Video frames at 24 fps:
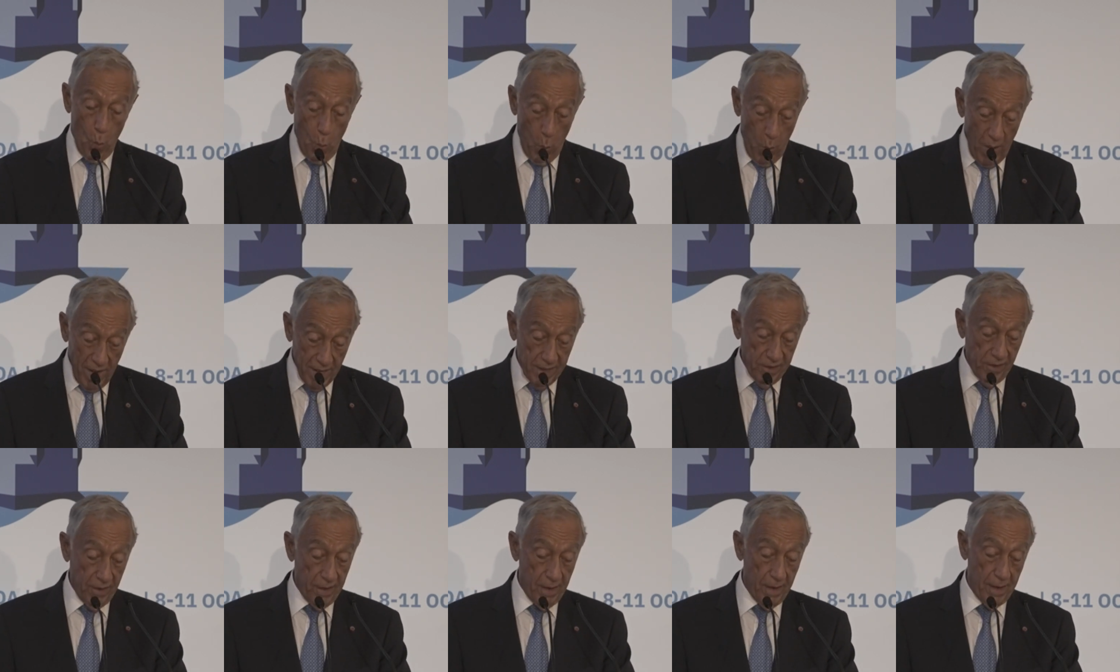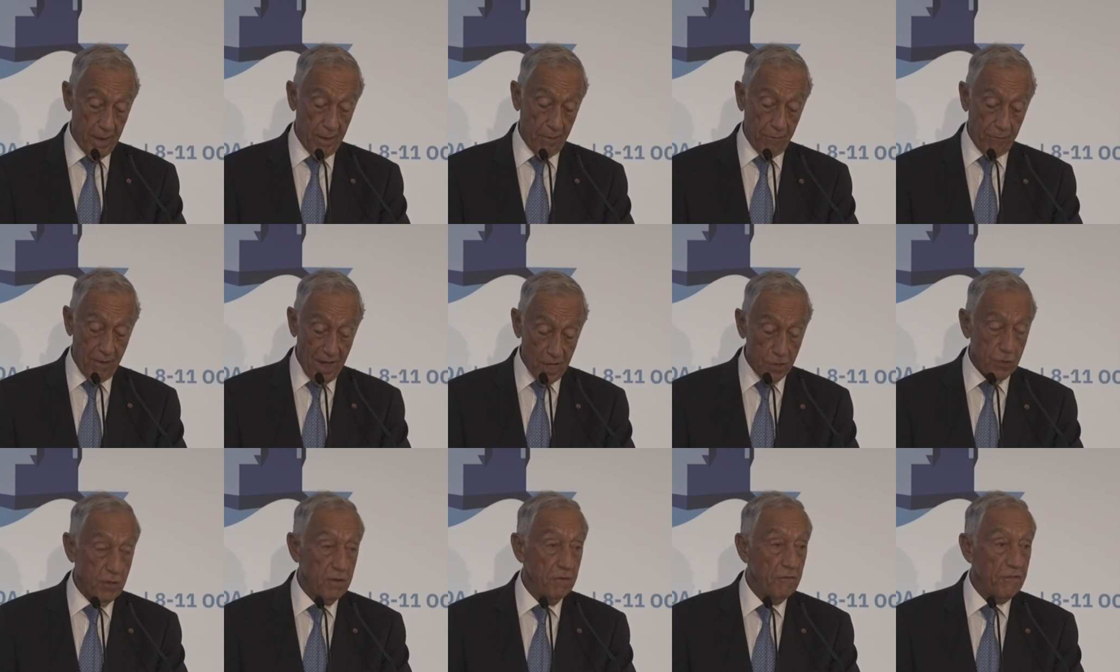with the
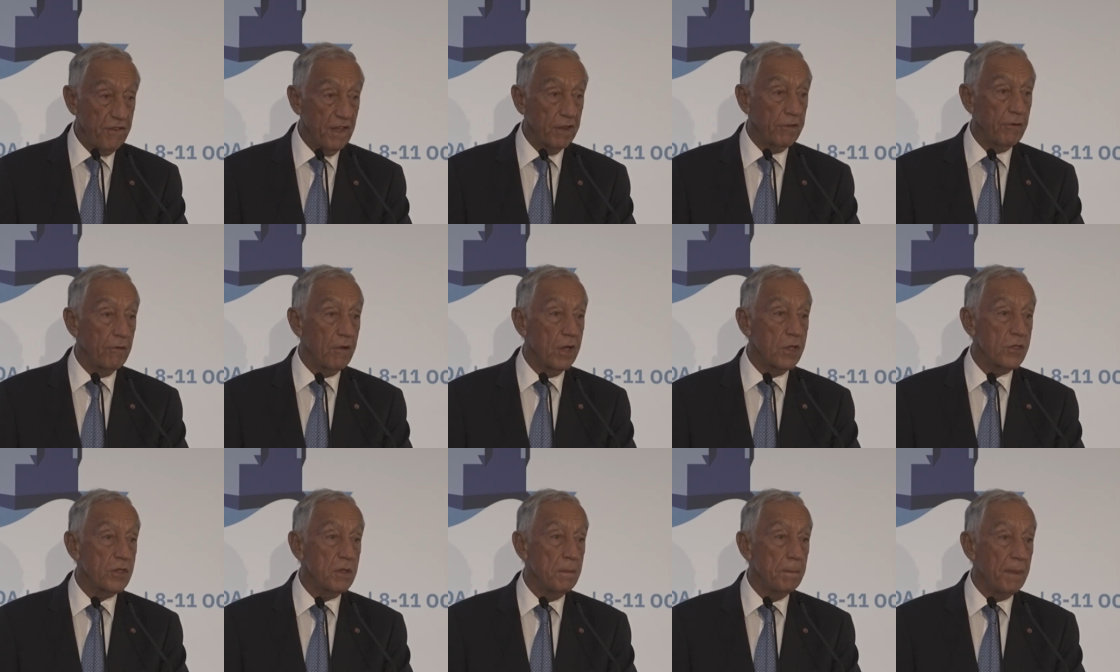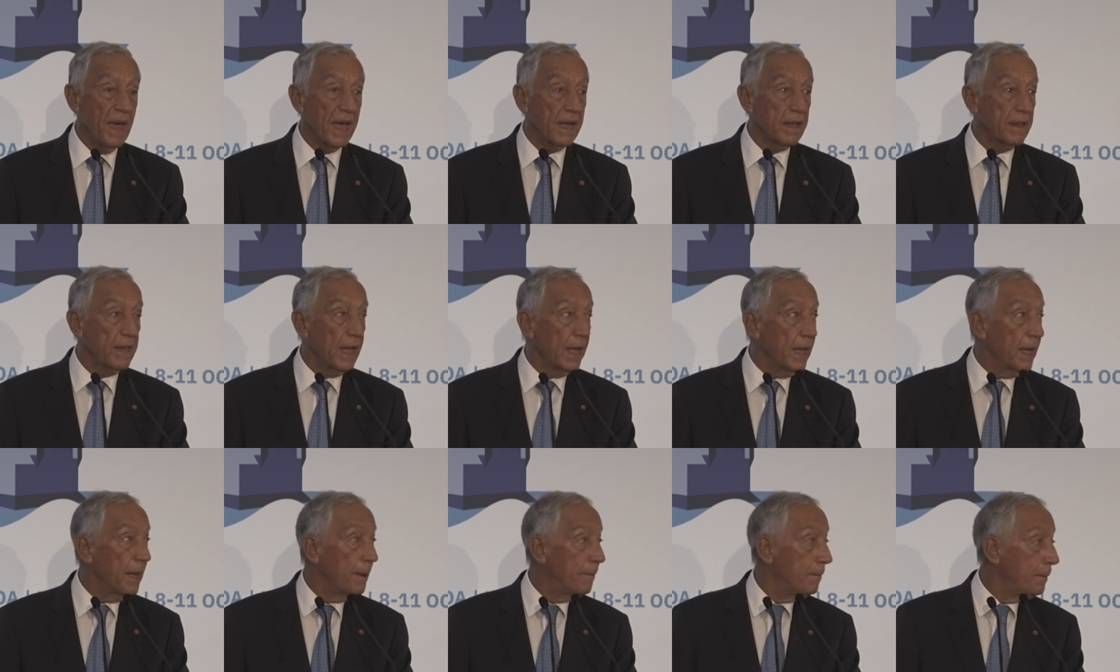Russian Federation back
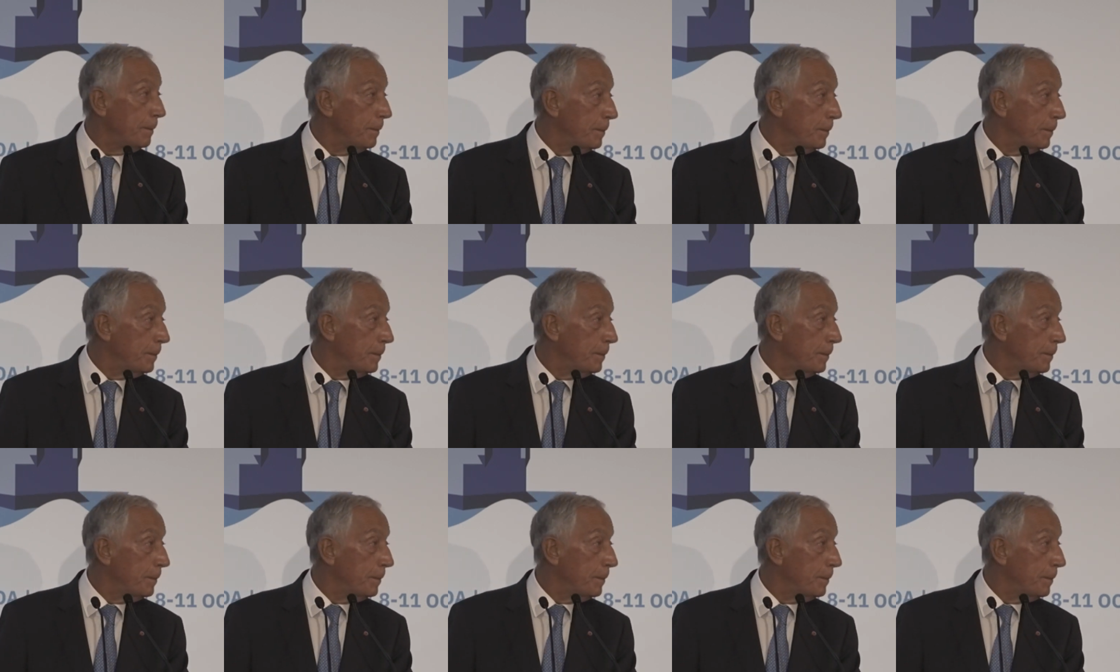there.